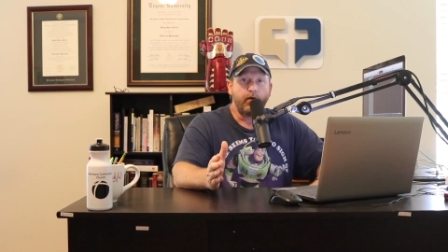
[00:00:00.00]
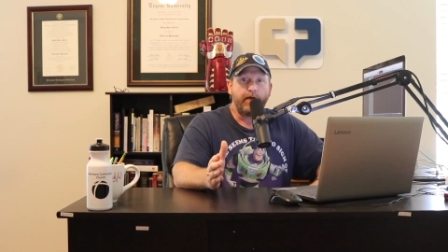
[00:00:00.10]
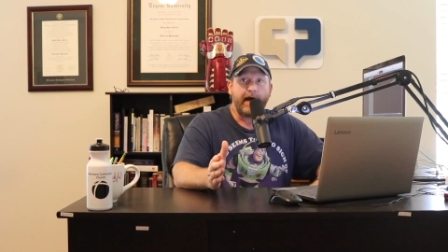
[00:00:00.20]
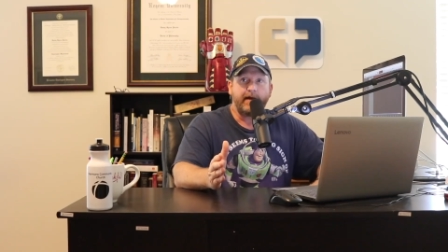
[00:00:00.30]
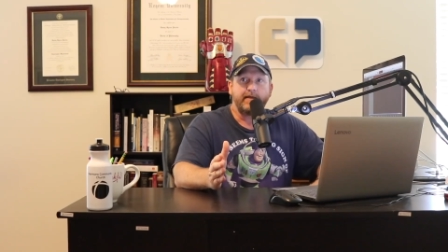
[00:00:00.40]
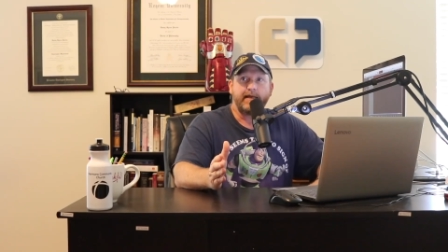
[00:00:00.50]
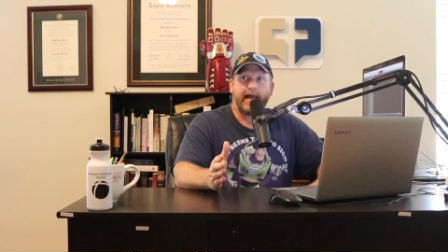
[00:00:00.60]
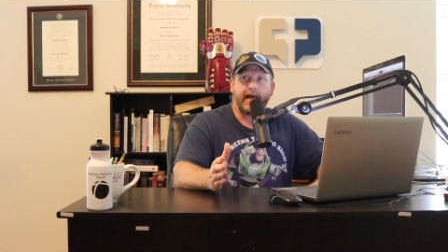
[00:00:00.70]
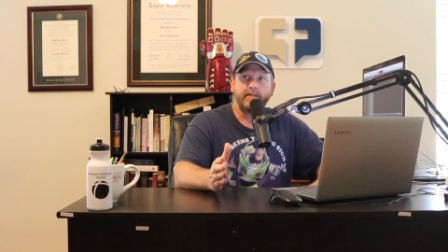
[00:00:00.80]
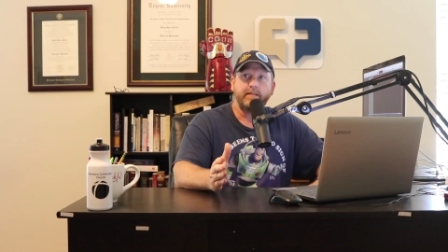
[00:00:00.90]
And so that is
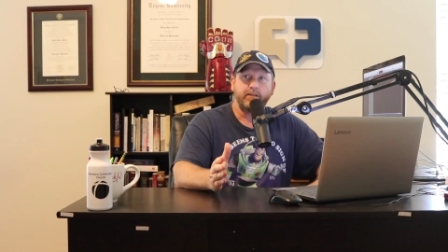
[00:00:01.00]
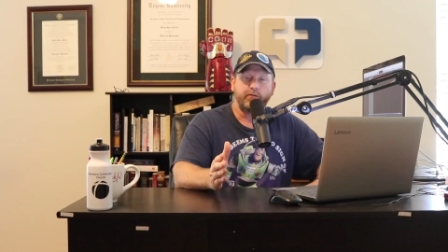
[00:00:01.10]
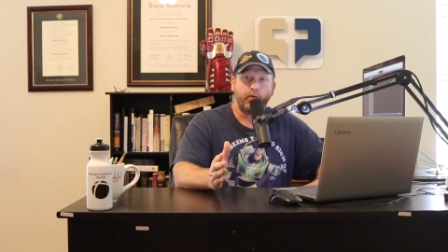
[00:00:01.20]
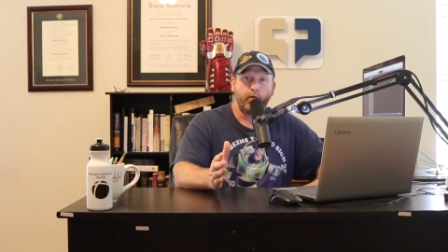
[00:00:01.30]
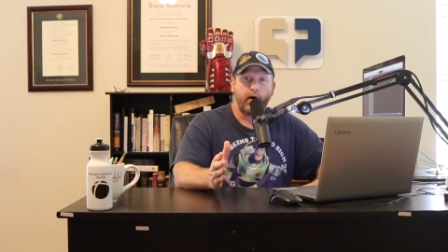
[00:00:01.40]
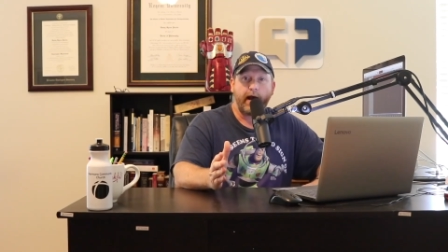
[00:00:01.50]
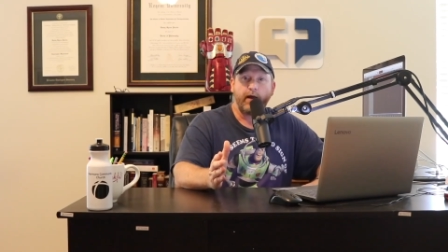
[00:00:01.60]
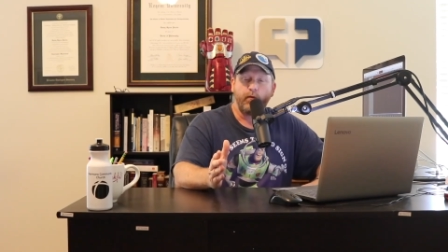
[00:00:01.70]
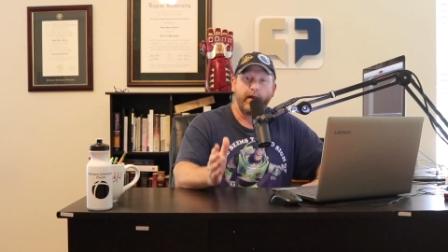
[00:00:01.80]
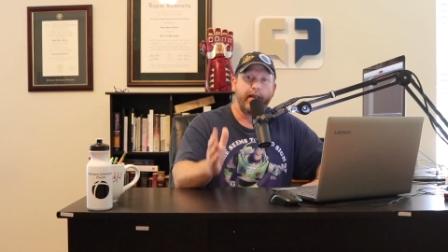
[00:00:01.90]
the essence for
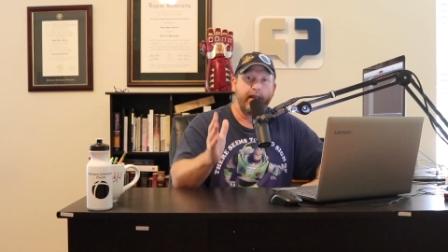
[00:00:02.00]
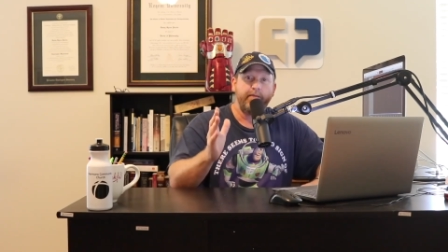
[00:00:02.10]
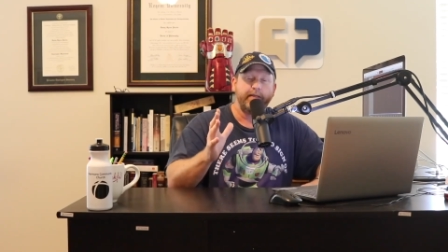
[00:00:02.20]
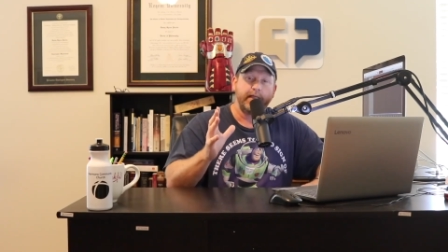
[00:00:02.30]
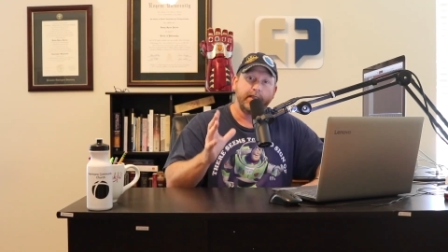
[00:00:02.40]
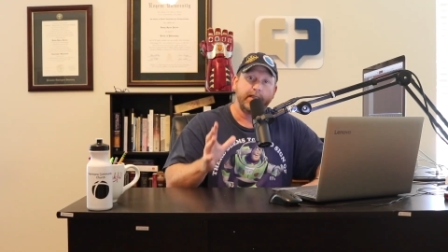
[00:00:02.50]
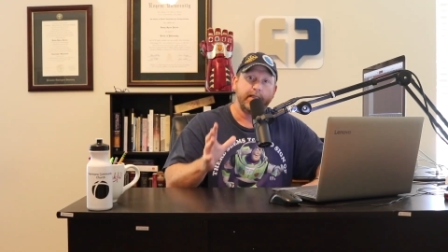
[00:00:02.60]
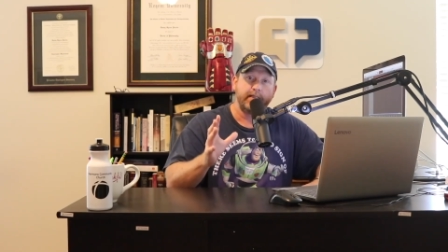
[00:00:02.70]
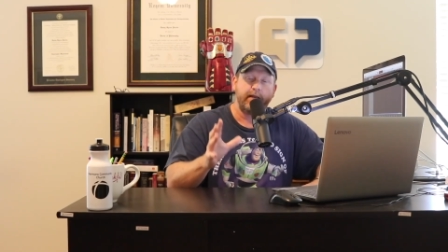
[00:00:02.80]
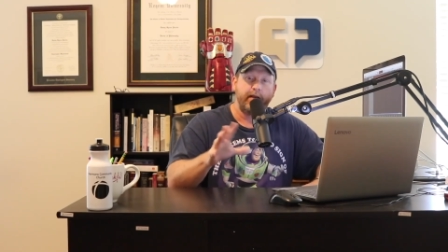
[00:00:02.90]
why we even
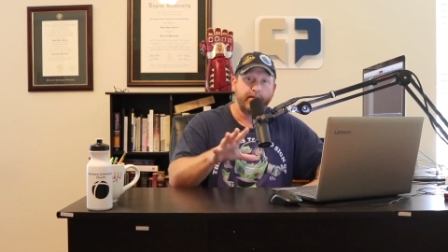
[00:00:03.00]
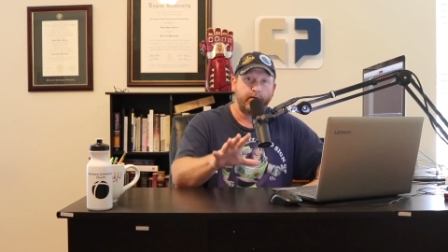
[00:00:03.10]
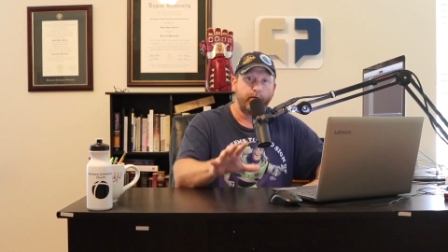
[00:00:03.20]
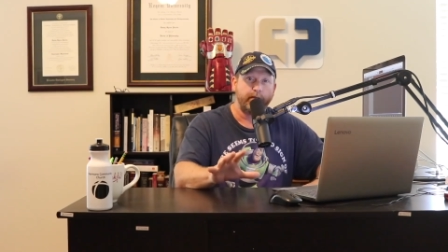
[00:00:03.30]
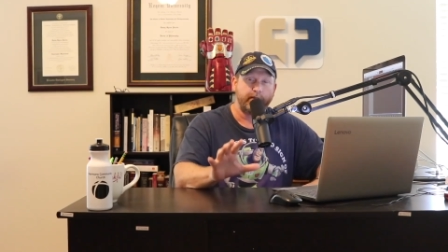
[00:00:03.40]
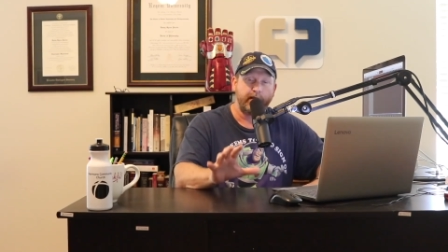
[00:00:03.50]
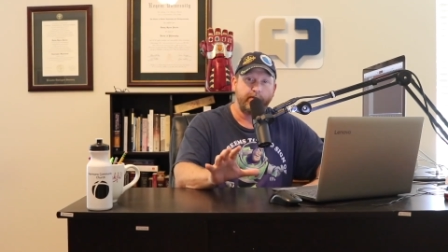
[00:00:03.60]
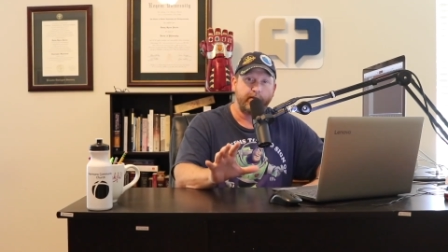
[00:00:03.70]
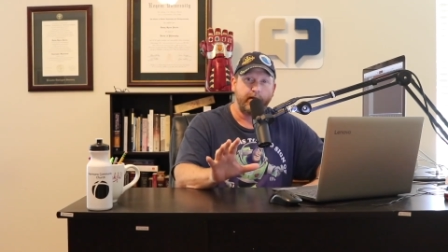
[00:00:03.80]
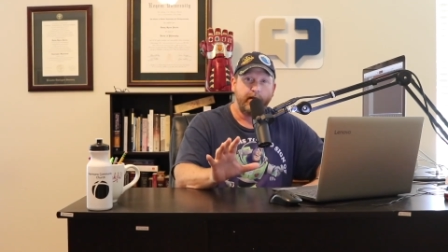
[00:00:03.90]
exist here as an
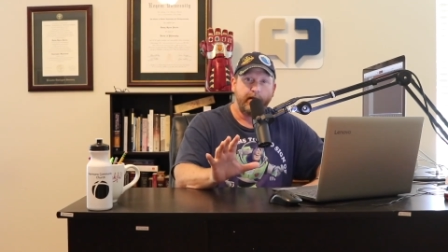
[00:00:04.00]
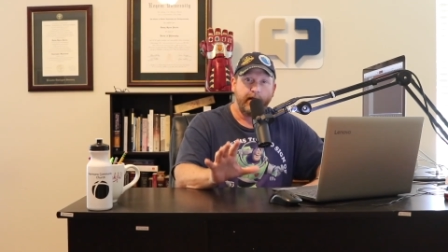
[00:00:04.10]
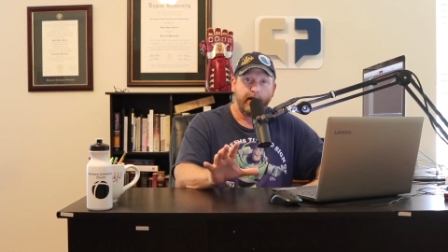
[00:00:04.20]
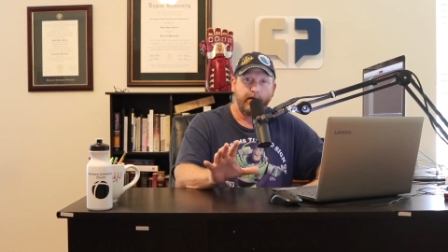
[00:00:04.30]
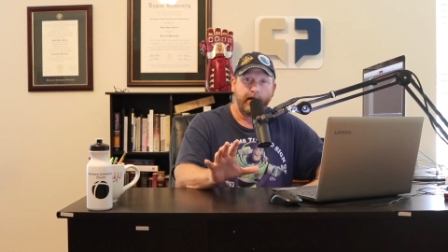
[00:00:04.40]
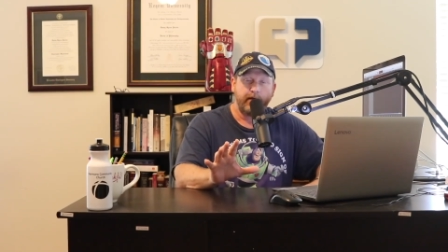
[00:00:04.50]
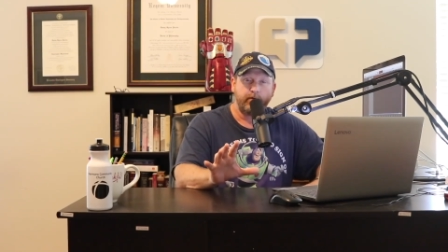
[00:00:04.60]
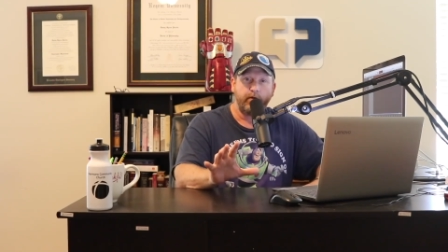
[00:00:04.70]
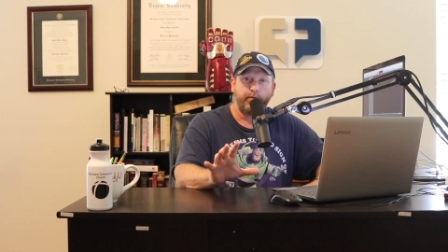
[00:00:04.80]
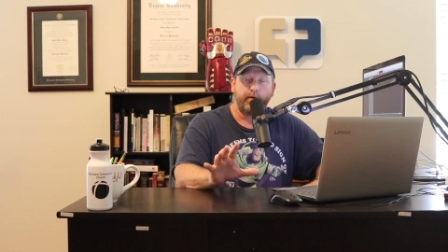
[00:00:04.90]
organization here
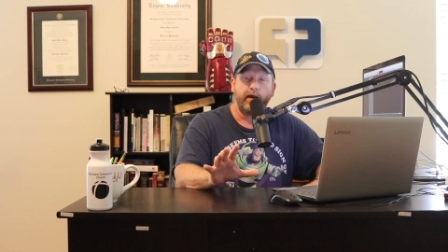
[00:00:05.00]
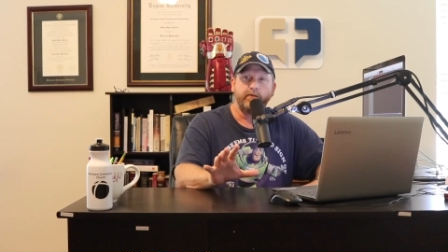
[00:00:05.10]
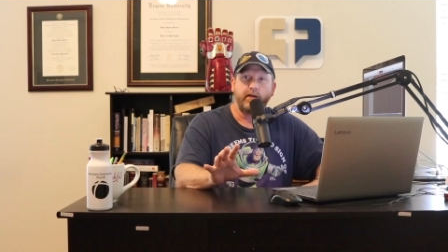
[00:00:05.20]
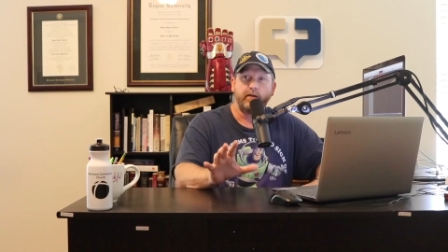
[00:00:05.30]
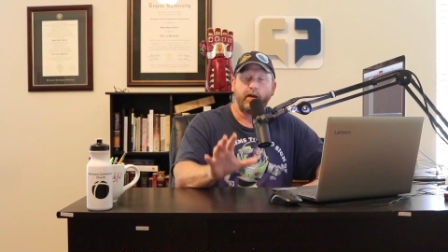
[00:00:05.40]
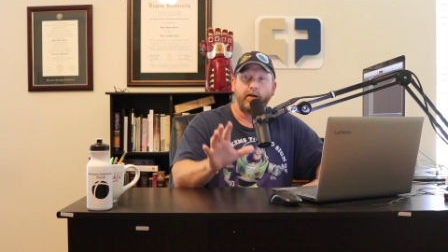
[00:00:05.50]
at Growth Project.